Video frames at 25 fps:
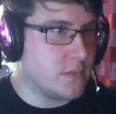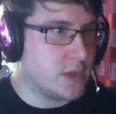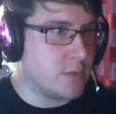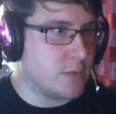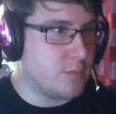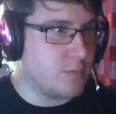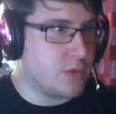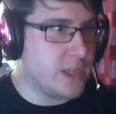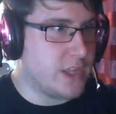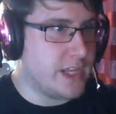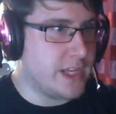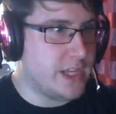
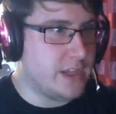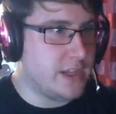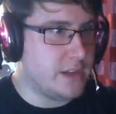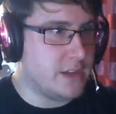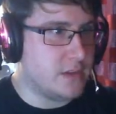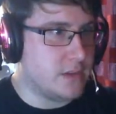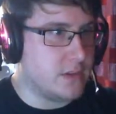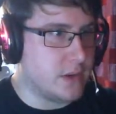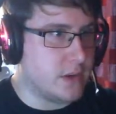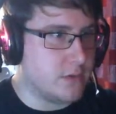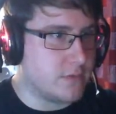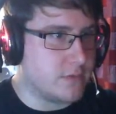Please.
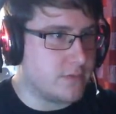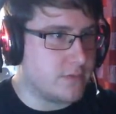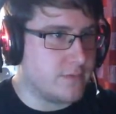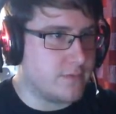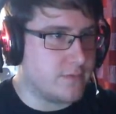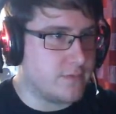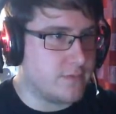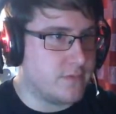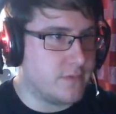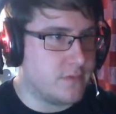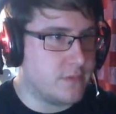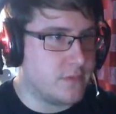Oh.
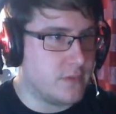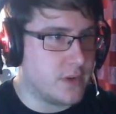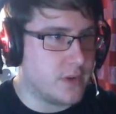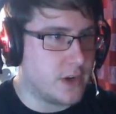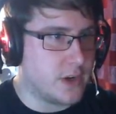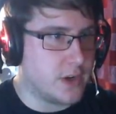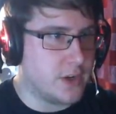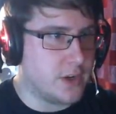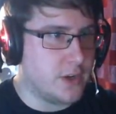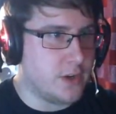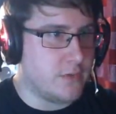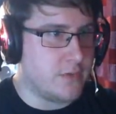
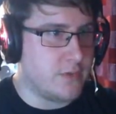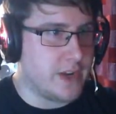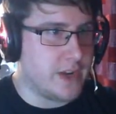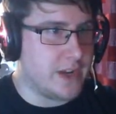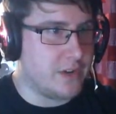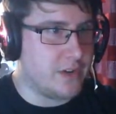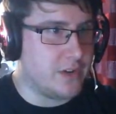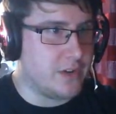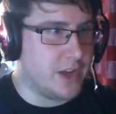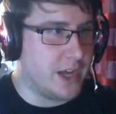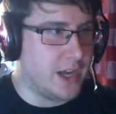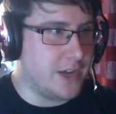Are you
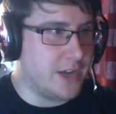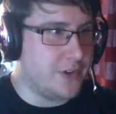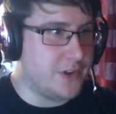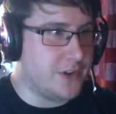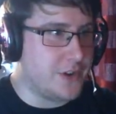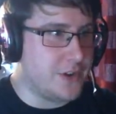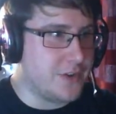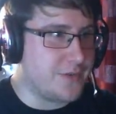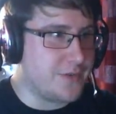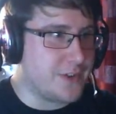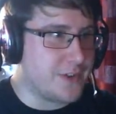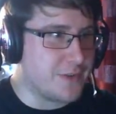real? I don't
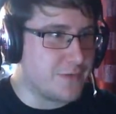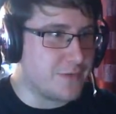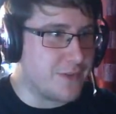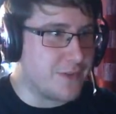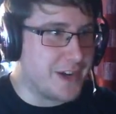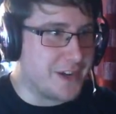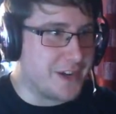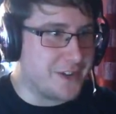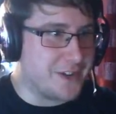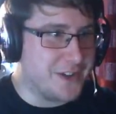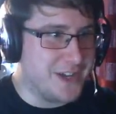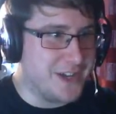know if you're
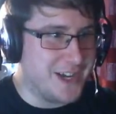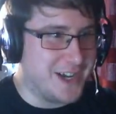real.